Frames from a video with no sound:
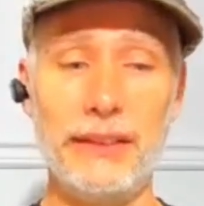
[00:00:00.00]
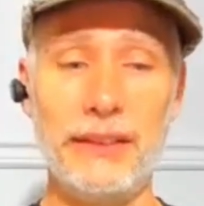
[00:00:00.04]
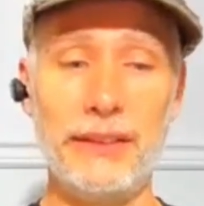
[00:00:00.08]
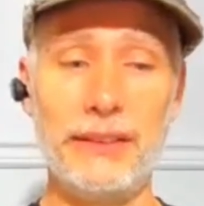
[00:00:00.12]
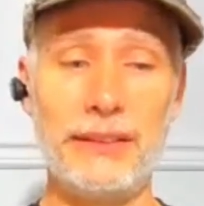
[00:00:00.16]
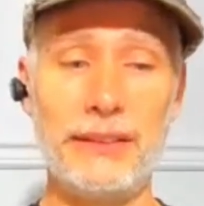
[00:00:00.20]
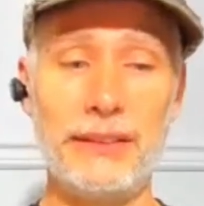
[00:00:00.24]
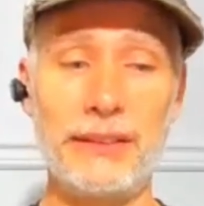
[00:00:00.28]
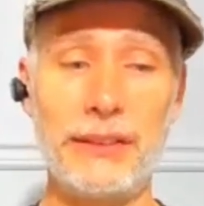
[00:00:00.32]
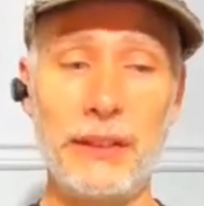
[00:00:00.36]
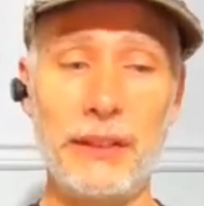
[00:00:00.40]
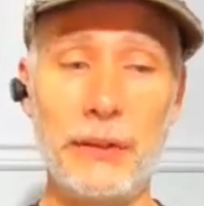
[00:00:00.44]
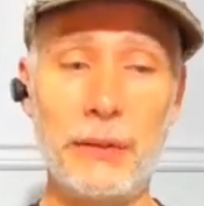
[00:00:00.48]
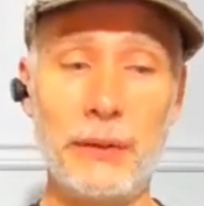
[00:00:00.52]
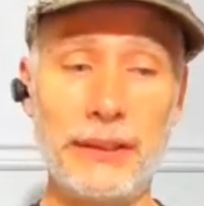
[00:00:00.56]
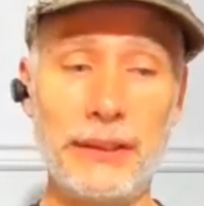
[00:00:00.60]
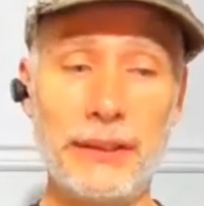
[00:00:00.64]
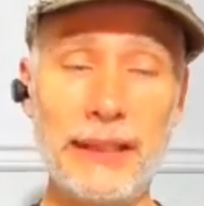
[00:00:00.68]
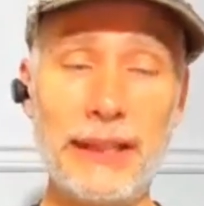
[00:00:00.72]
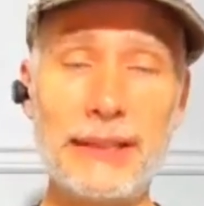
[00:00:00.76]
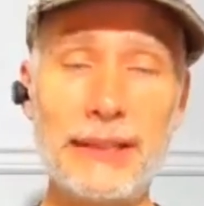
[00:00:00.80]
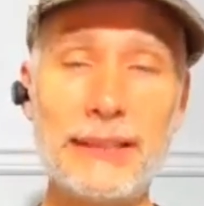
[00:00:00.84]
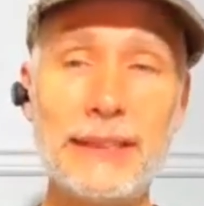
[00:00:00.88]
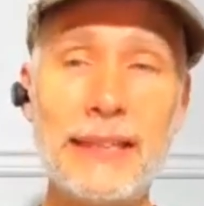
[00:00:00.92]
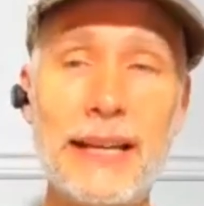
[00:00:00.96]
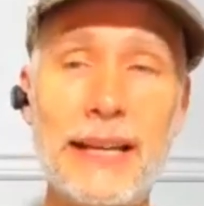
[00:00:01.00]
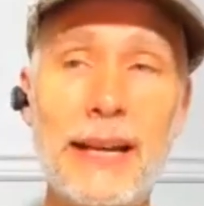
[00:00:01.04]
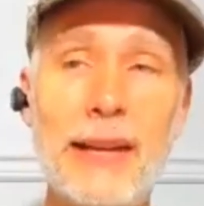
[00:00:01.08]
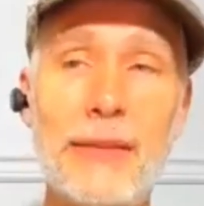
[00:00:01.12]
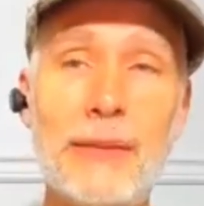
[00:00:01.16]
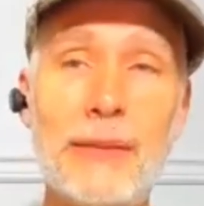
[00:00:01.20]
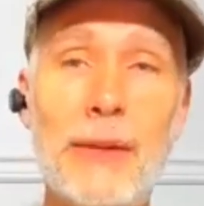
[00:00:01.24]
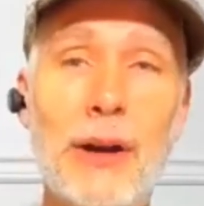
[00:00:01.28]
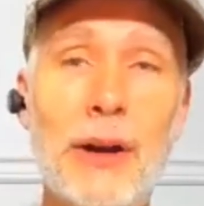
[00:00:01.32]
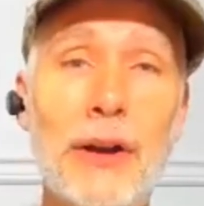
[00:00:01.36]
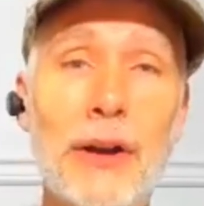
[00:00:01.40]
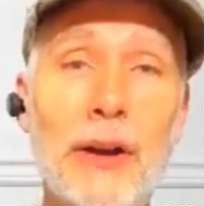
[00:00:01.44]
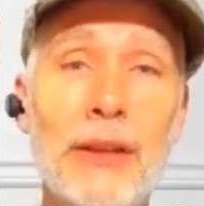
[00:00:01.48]
So at that
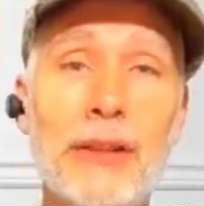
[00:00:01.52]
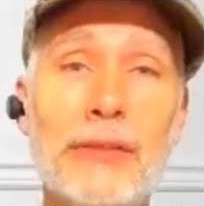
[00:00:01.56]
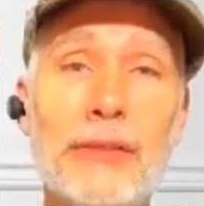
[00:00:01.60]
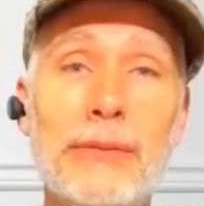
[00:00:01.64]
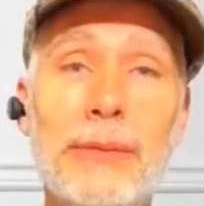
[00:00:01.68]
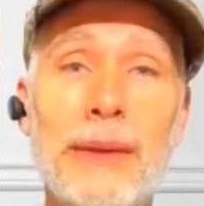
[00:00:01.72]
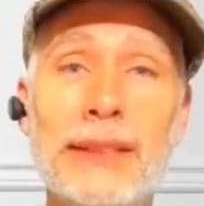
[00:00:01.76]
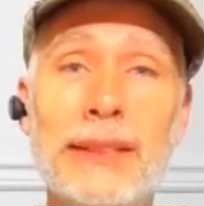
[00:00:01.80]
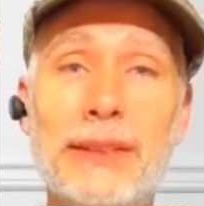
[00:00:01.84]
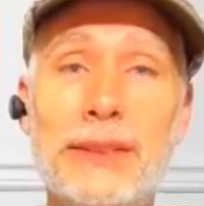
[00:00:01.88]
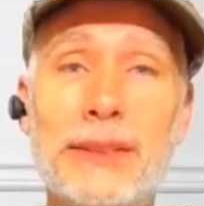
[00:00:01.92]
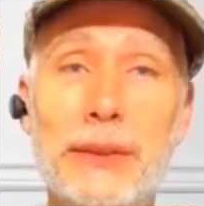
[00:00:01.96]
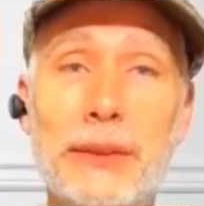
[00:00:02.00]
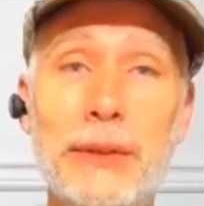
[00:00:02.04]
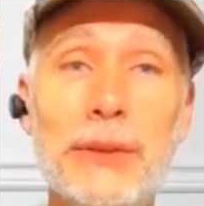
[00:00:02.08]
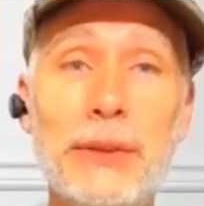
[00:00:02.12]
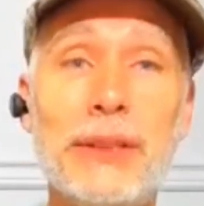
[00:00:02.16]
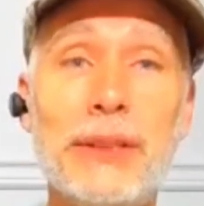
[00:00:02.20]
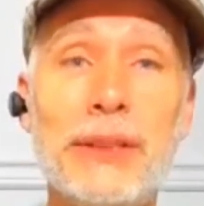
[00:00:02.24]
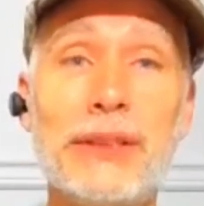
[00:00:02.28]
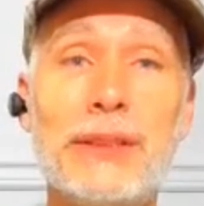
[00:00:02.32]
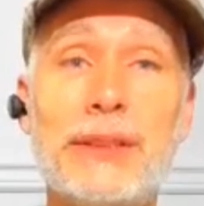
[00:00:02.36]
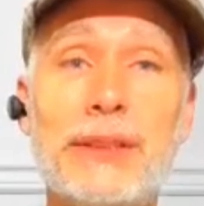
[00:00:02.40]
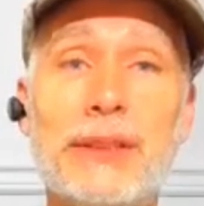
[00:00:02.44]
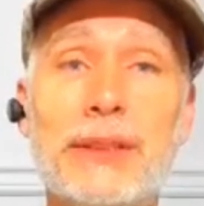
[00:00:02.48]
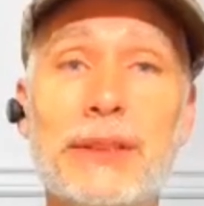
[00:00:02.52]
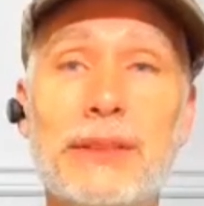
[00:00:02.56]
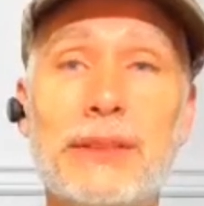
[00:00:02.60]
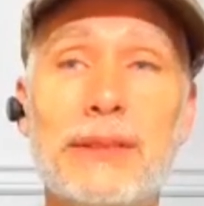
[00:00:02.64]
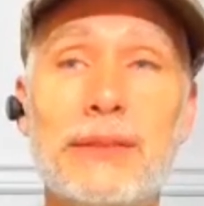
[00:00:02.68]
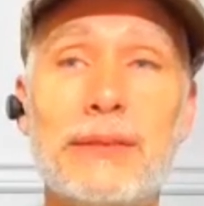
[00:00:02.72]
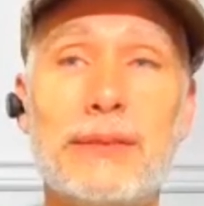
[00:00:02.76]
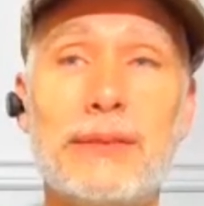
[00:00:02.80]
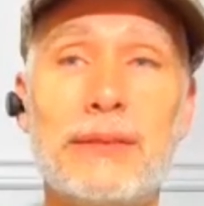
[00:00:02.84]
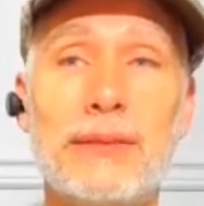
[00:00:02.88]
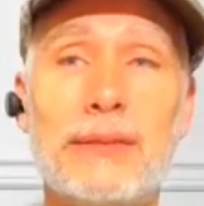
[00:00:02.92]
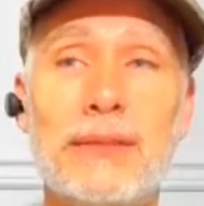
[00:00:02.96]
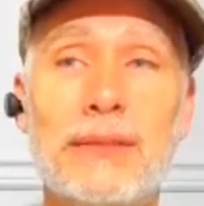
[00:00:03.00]
time, all of my students
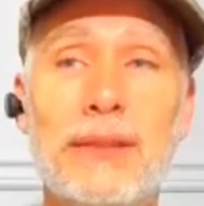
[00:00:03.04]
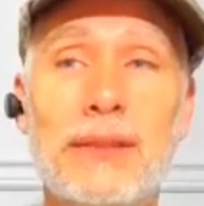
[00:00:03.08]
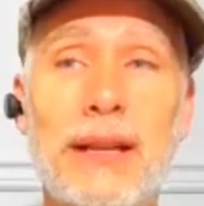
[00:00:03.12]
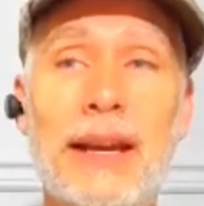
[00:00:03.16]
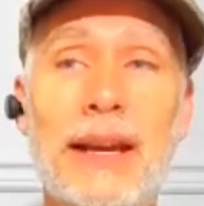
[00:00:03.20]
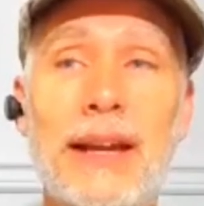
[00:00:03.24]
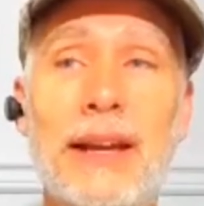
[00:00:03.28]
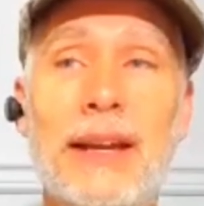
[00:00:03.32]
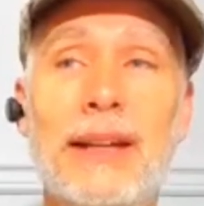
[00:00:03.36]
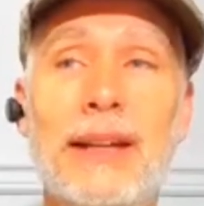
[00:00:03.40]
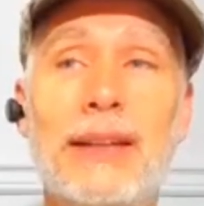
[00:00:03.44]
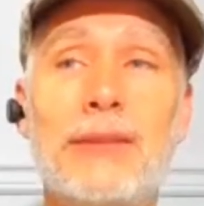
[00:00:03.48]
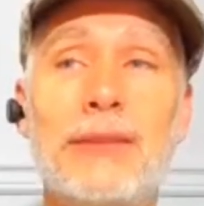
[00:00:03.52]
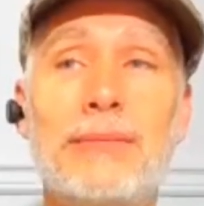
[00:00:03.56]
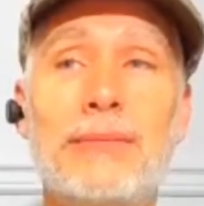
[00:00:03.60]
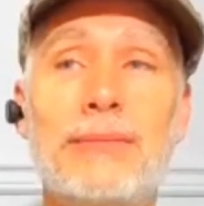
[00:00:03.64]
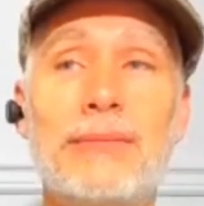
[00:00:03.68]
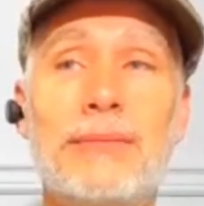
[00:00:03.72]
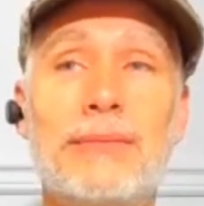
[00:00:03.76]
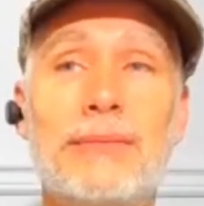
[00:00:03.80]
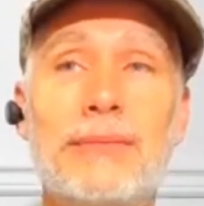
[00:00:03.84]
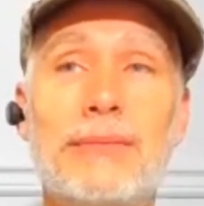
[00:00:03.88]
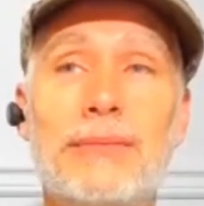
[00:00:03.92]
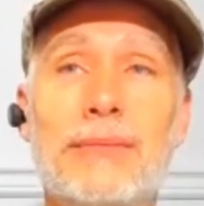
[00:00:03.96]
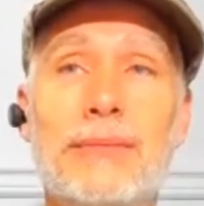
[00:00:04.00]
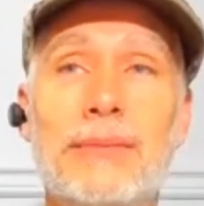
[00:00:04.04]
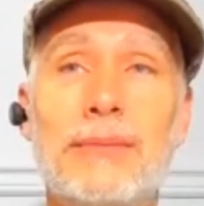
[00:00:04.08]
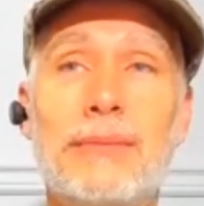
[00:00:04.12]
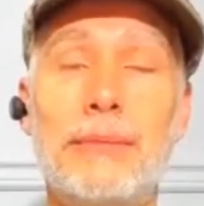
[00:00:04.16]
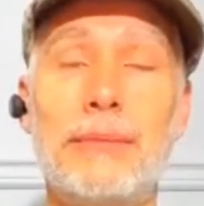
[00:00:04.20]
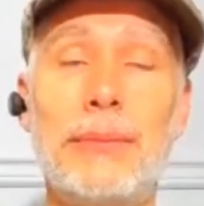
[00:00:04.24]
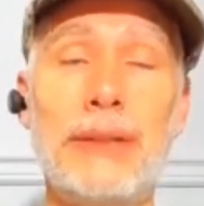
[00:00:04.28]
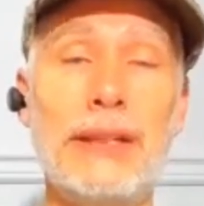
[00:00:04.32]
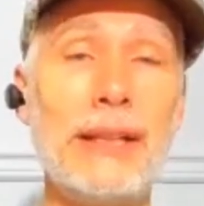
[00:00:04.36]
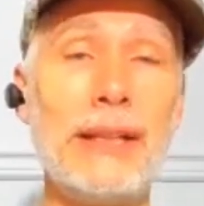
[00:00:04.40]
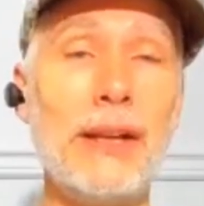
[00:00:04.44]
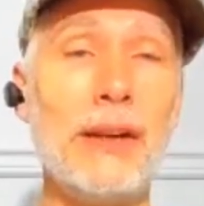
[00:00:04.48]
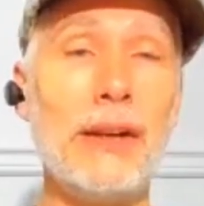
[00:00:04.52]
had
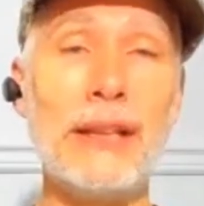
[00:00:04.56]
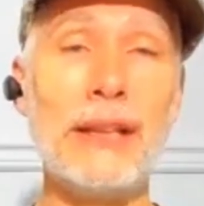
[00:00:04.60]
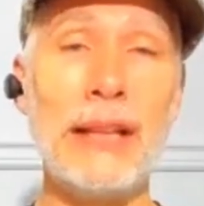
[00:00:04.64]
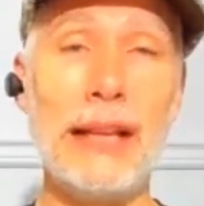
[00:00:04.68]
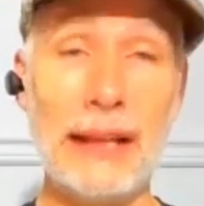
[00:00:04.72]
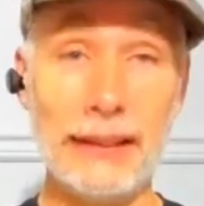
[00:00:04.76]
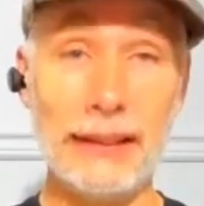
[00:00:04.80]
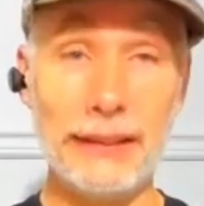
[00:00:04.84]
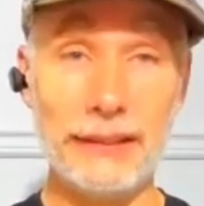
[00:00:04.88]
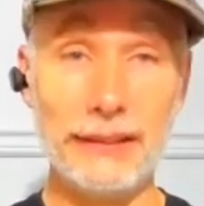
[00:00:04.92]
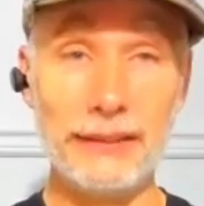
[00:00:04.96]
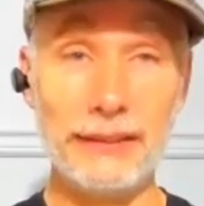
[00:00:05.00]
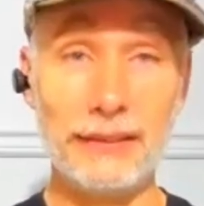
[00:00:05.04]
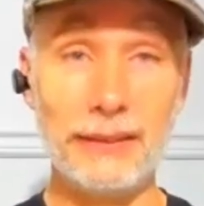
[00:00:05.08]
been online